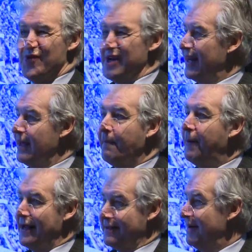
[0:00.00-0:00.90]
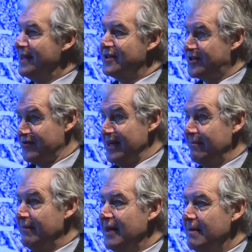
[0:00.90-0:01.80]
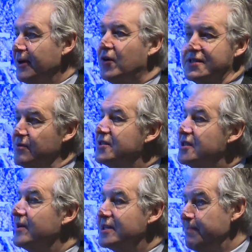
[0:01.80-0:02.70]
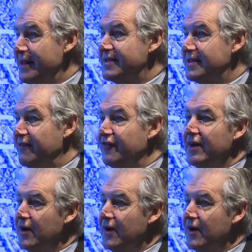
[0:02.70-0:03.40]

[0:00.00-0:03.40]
really impact the mainstream because it was too expensive